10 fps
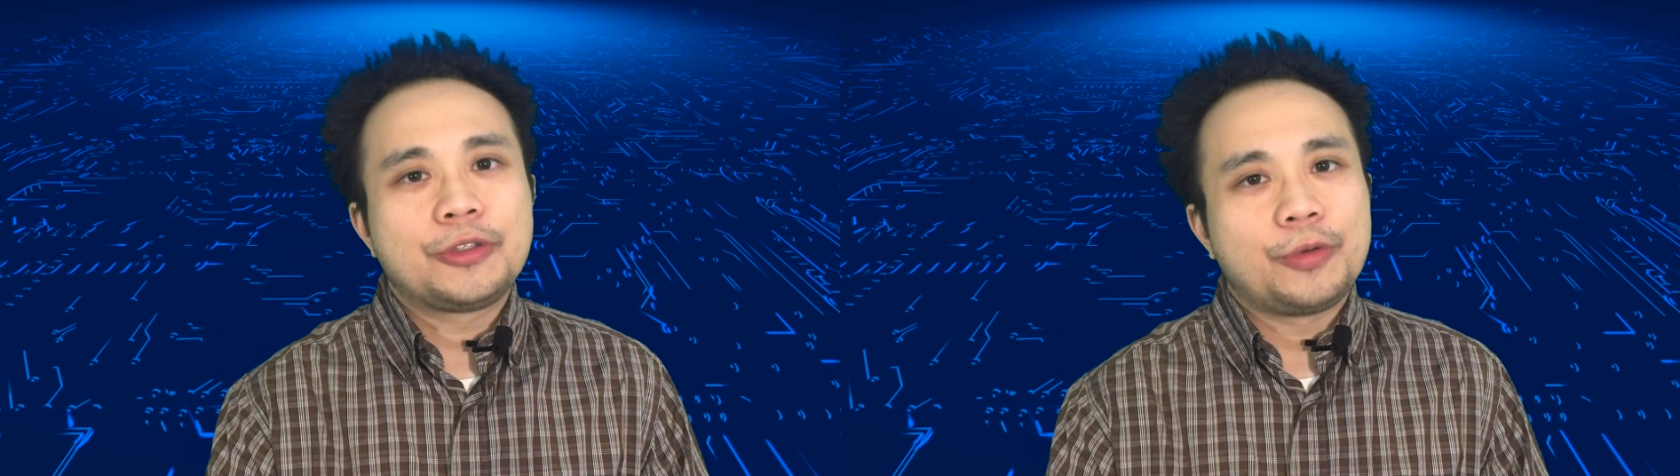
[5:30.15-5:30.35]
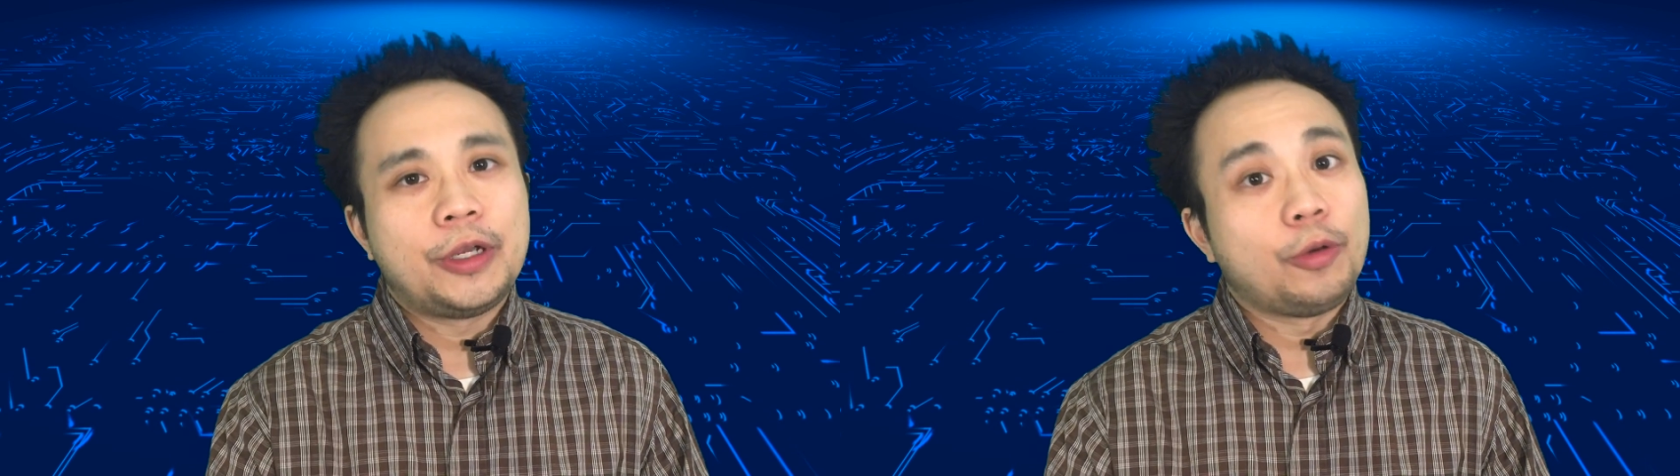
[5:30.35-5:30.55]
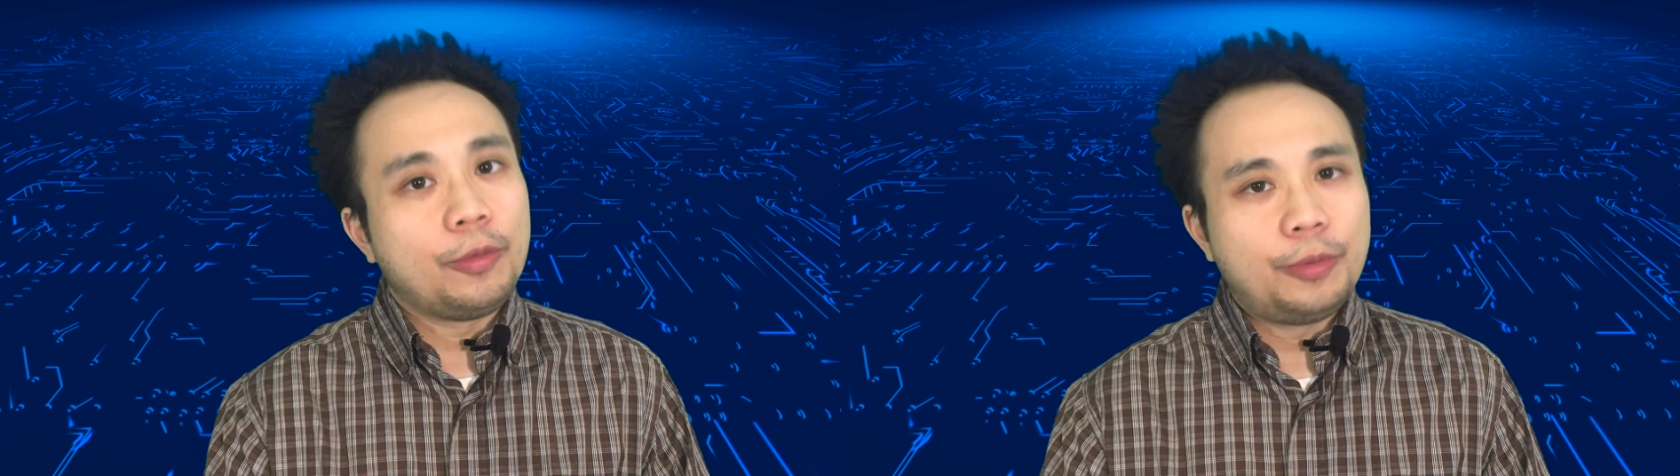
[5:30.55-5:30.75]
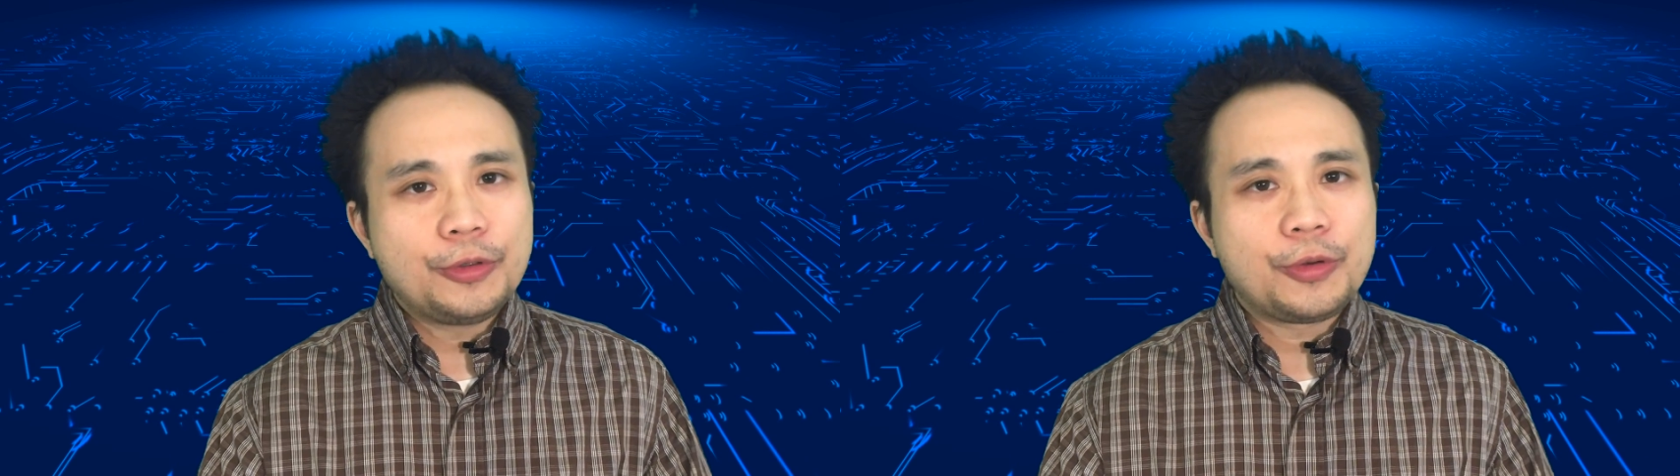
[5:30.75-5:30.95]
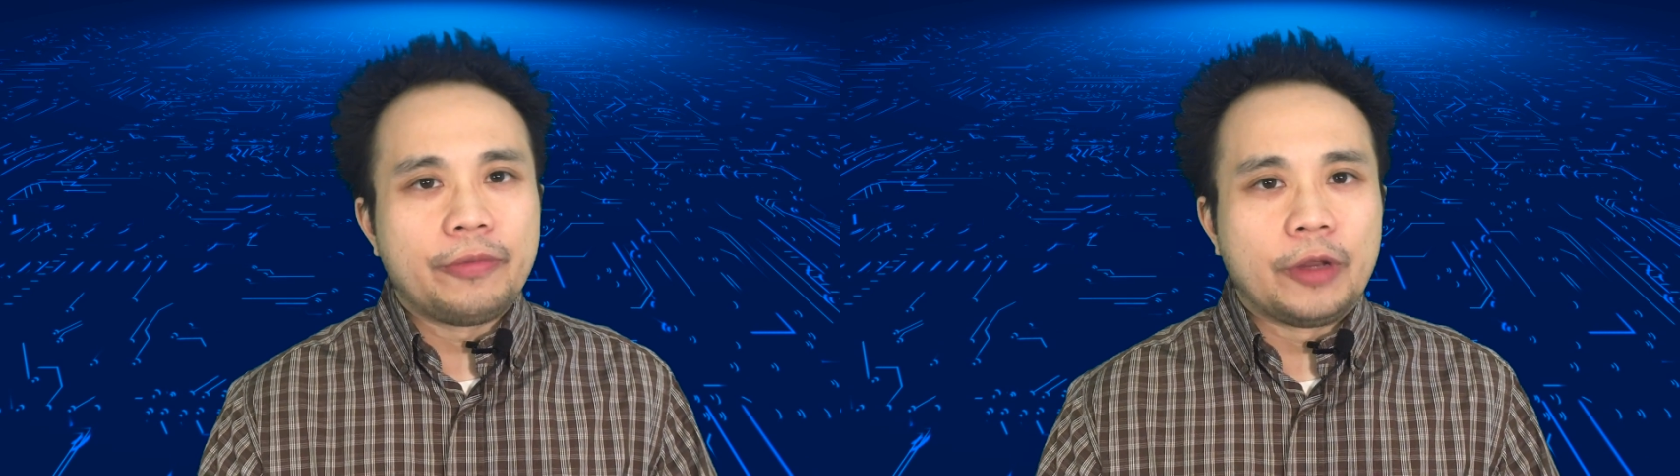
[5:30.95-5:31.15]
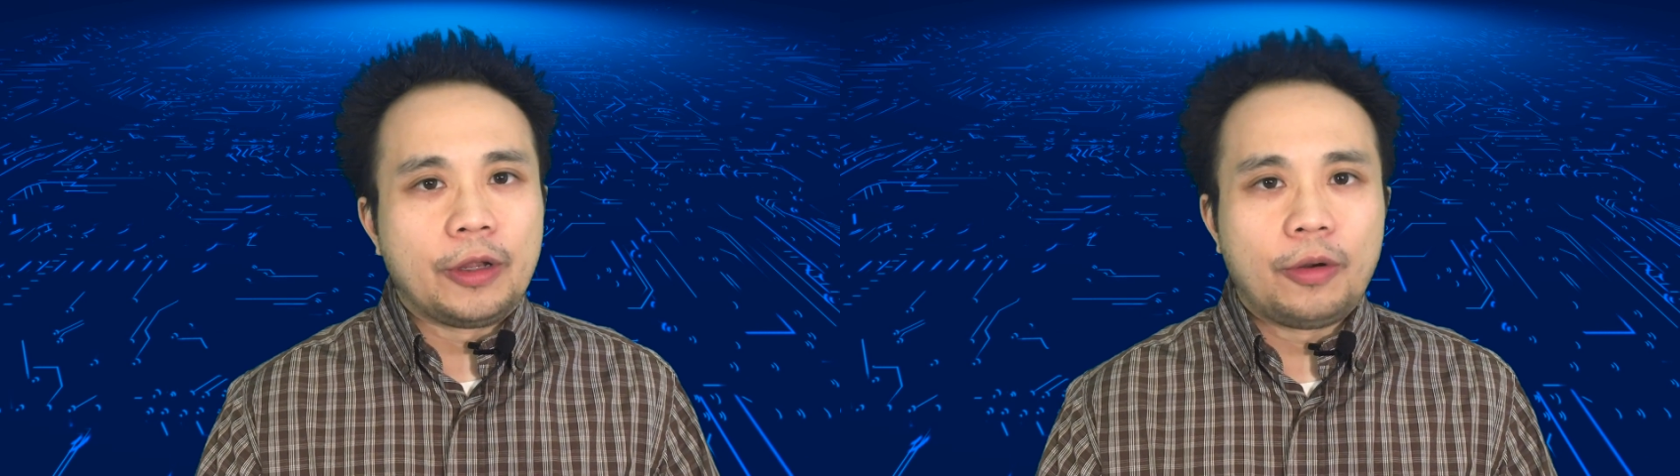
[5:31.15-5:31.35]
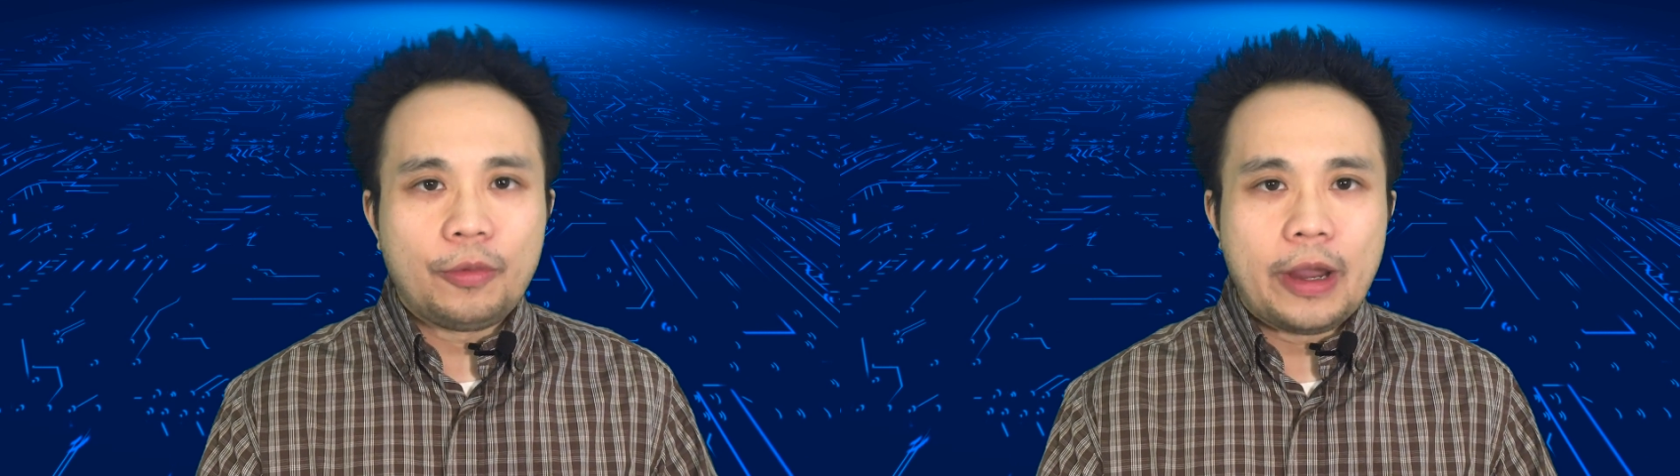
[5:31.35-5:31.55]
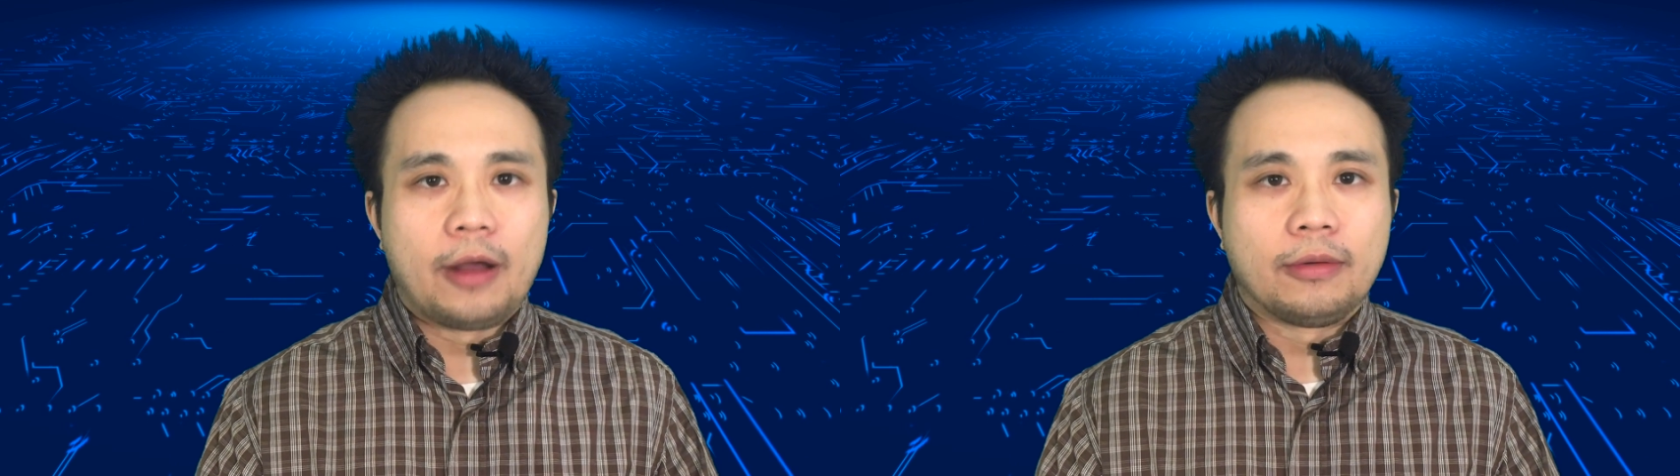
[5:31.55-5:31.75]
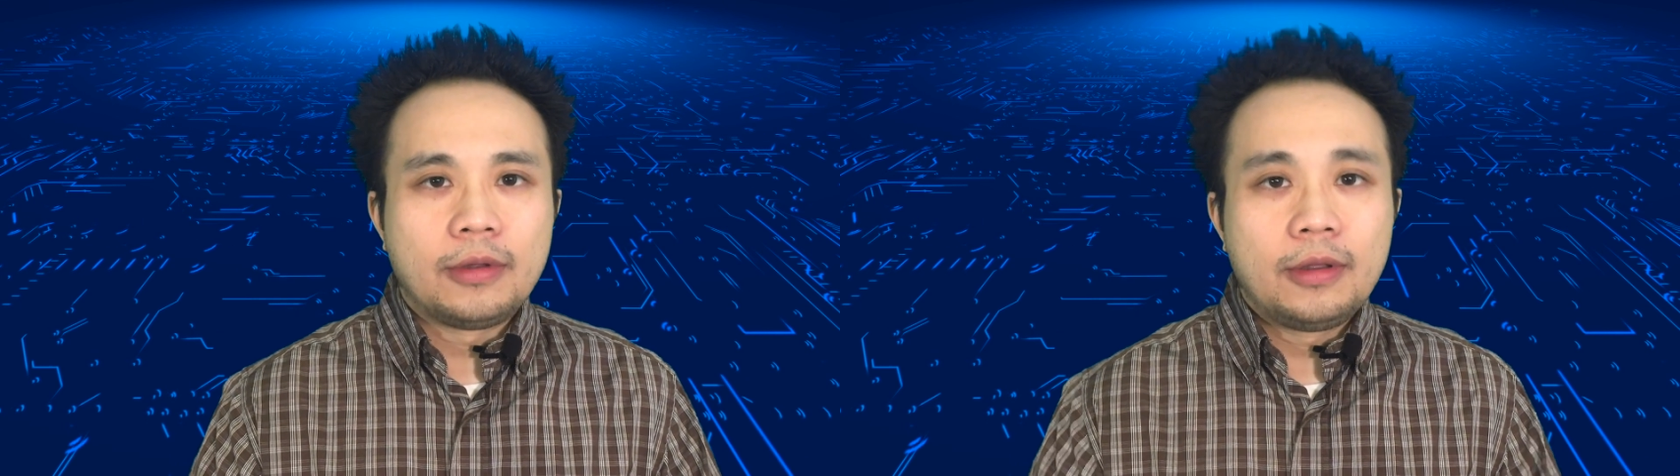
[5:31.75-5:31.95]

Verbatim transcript: screen or blue screen video around.